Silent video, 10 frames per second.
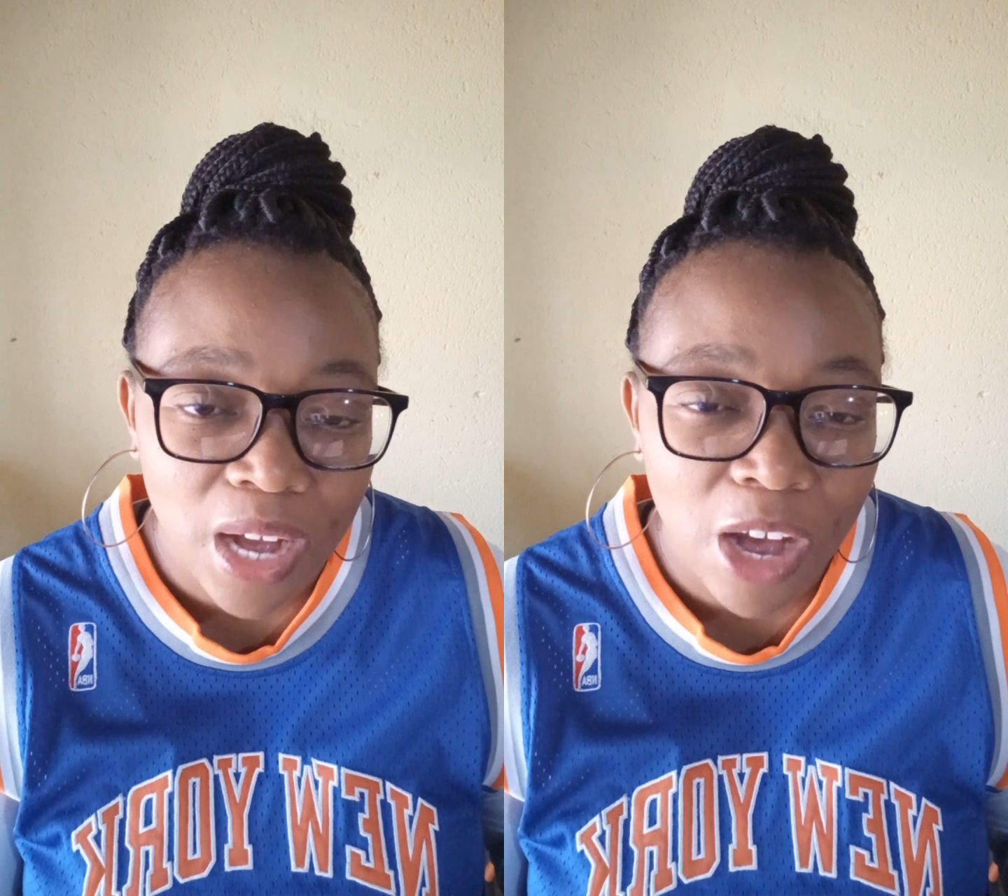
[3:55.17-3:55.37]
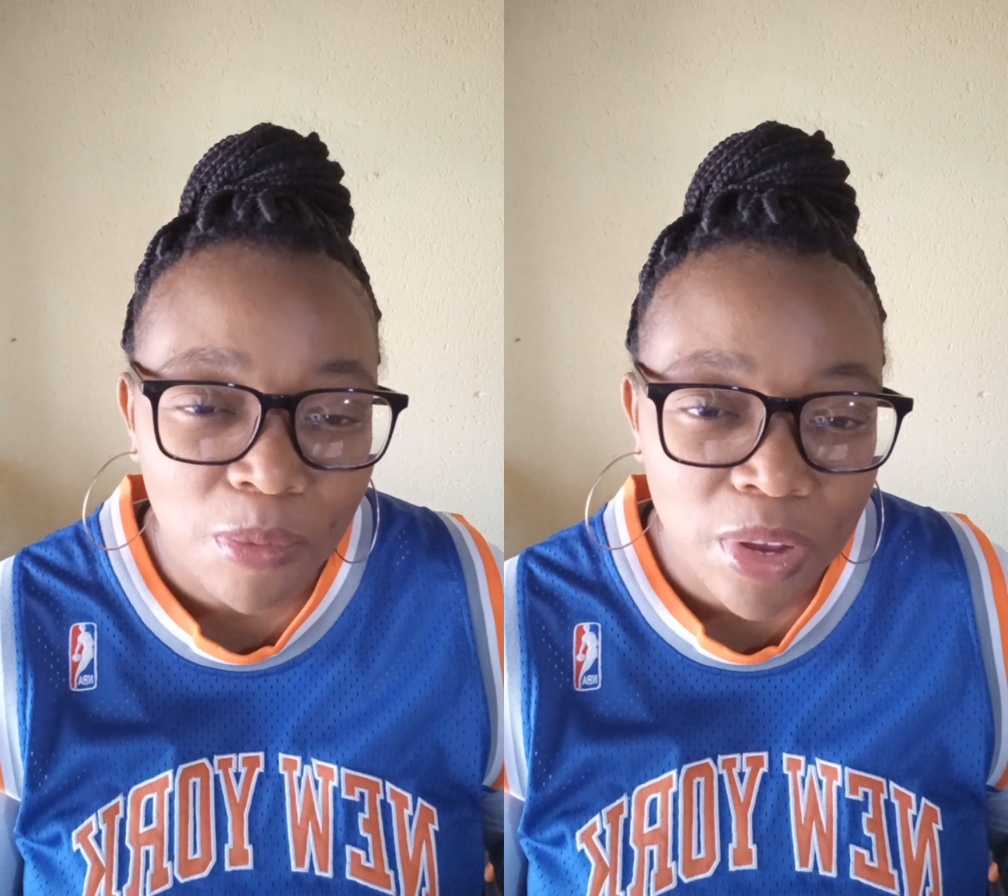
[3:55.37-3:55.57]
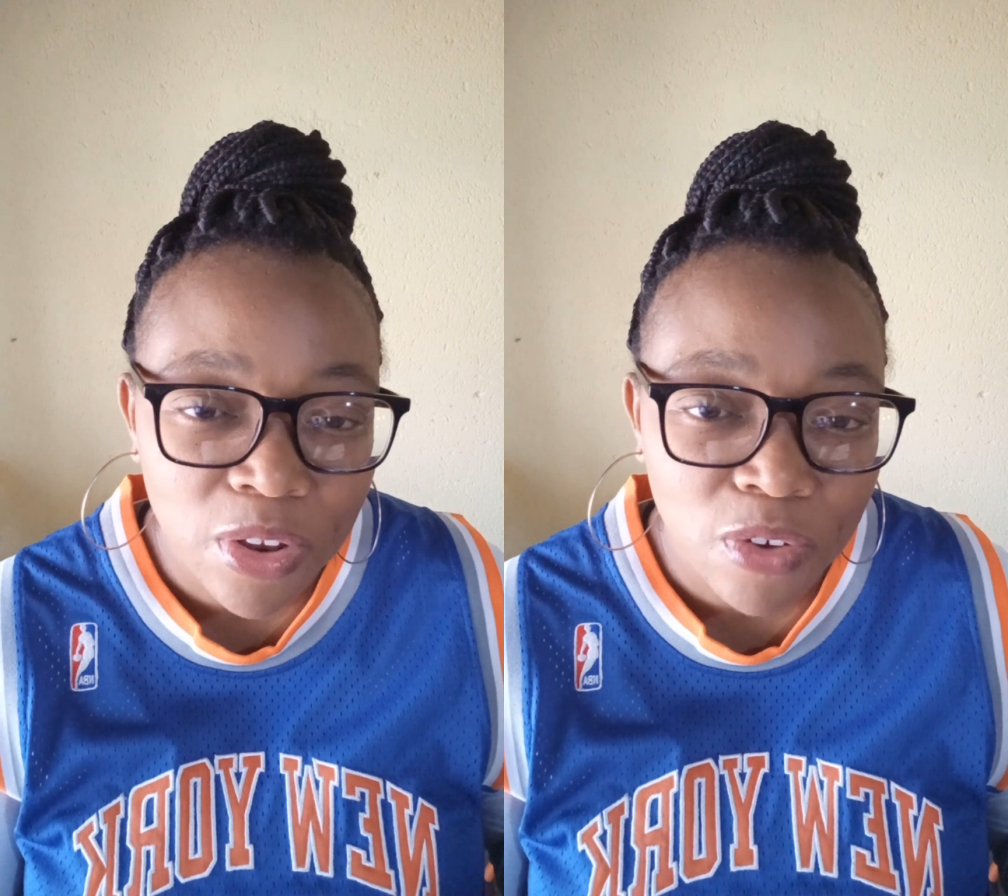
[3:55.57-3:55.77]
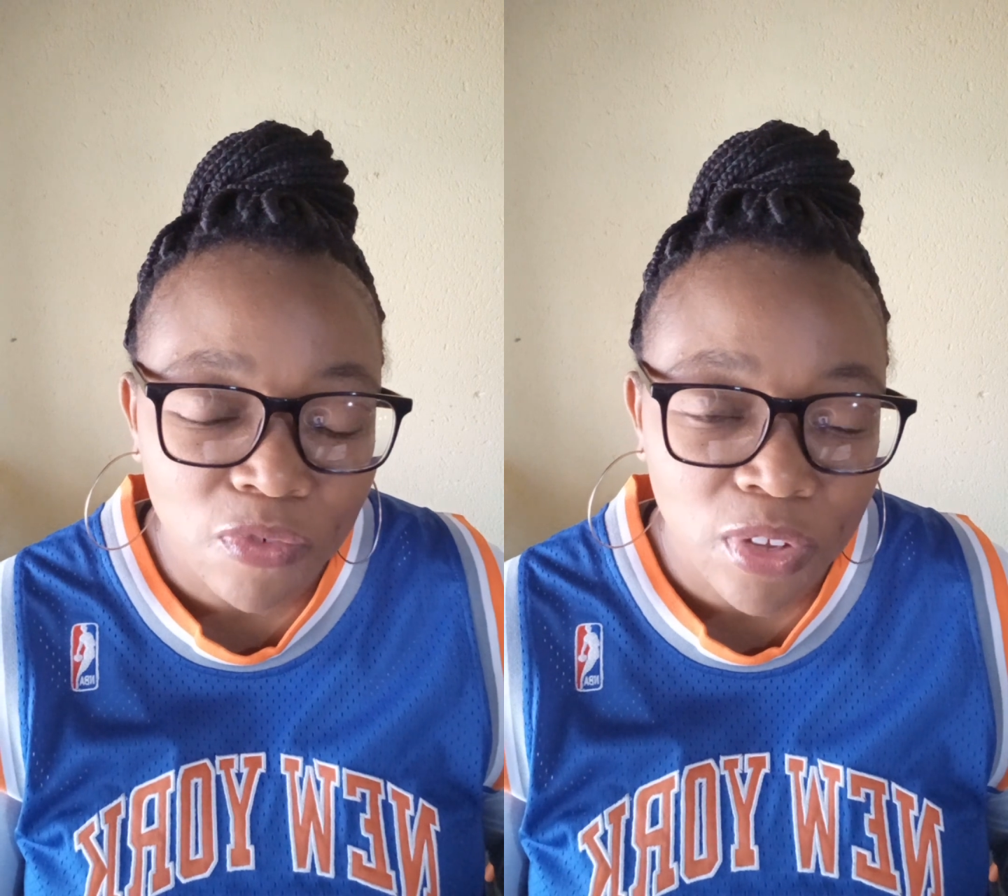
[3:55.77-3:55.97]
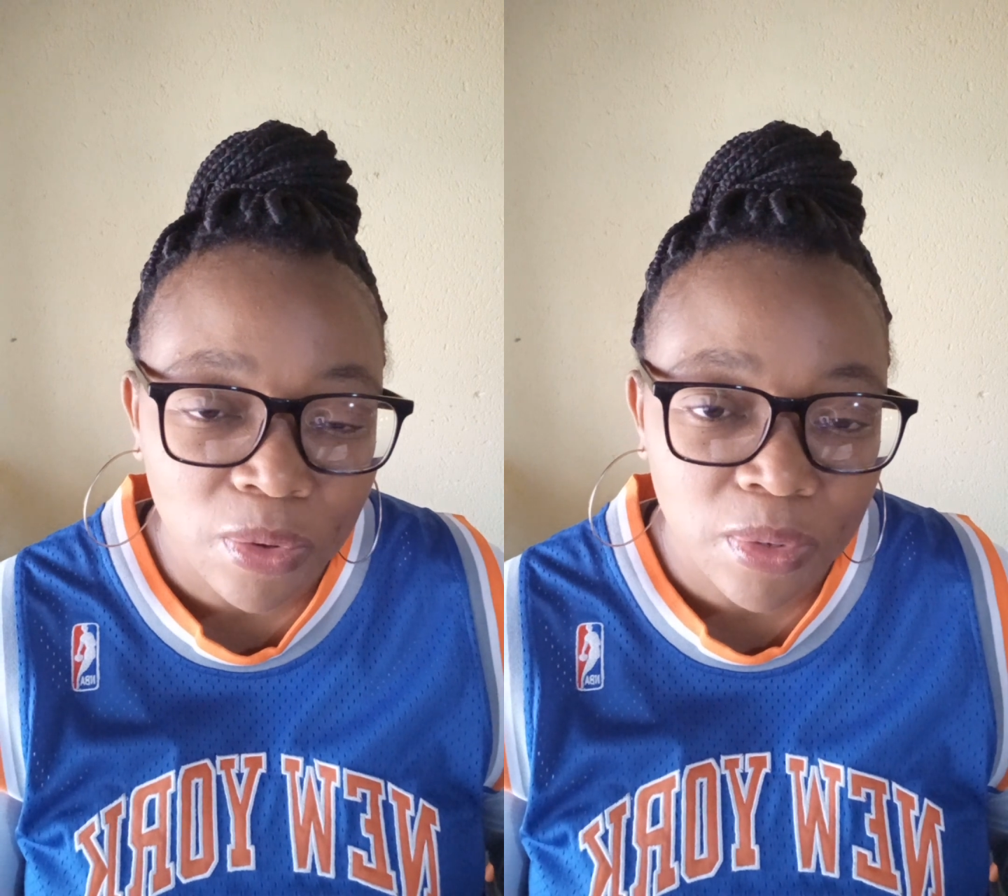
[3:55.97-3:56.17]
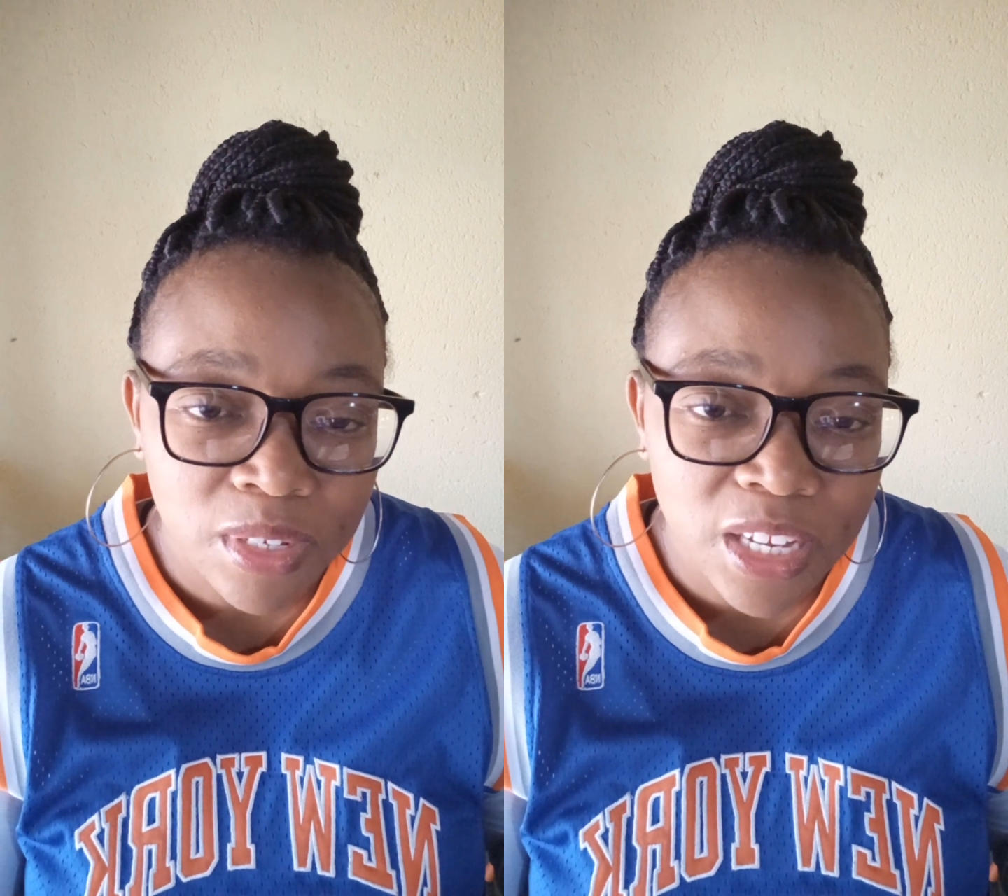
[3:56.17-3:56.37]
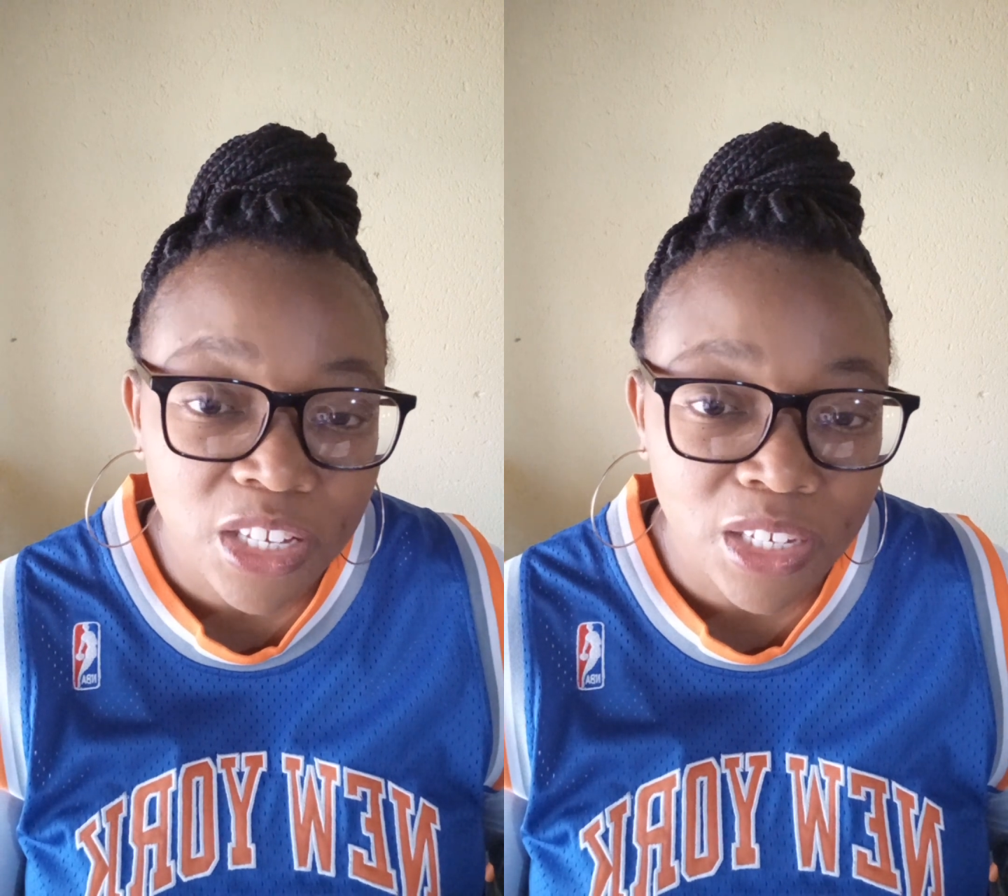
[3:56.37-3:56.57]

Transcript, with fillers: how many of you say